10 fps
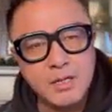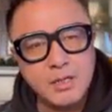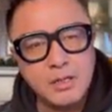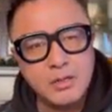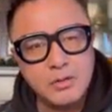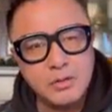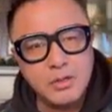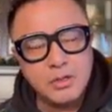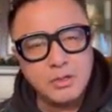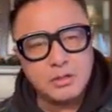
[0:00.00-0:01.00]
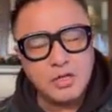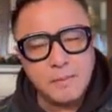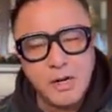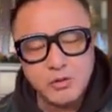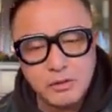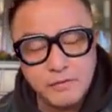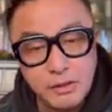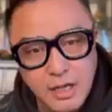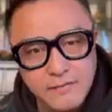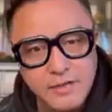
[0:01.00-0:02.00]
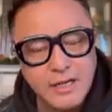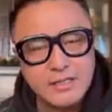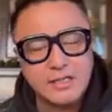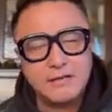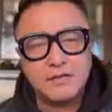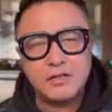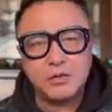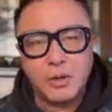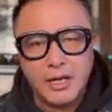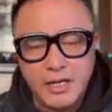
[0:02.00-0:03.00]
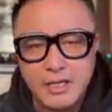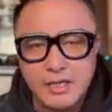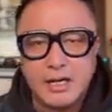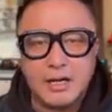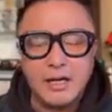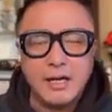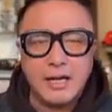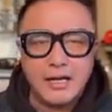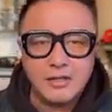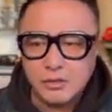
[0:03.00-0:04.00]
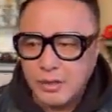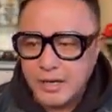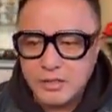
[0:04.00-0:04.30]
you know, the amount of love he has given to India and to